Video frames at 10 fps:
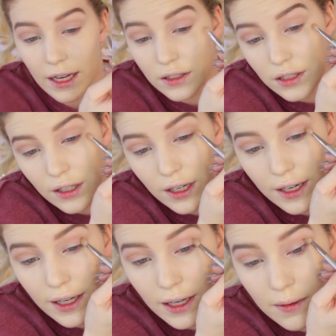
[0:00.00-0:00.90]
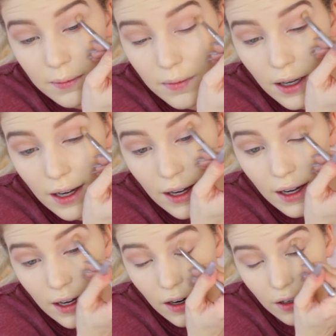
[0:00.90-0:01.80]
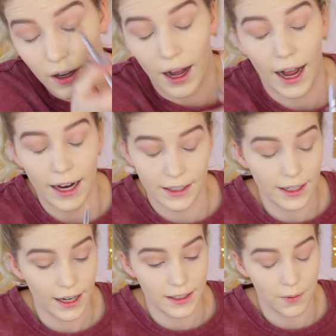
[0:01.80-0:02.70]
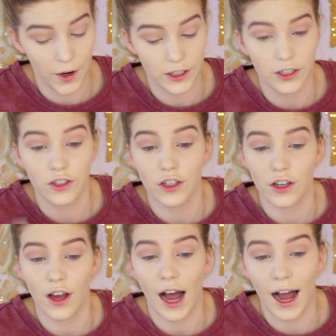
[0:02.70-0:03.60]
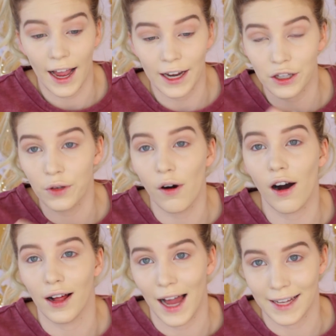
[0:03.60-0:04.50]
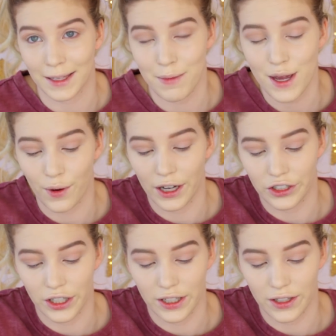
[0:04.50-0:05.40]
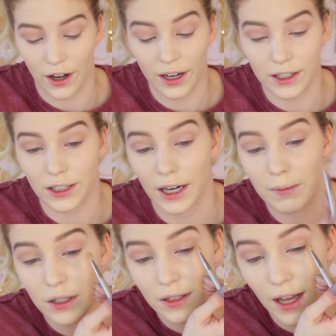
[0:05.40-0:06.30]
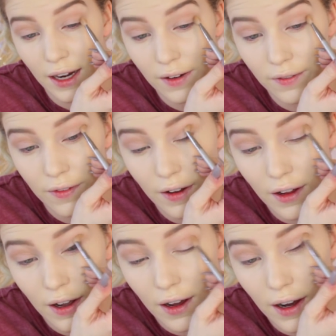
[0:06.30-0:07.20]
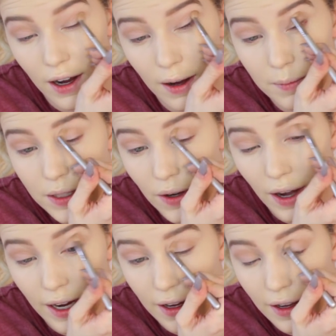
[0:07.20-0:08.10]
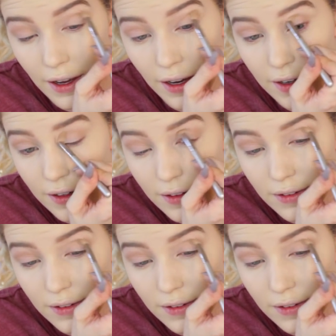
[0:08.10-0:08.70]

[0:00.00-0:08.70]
Instagram, or not, I didn't ask some questions. I had you all ask me questions on Instagram, just kind of so I could,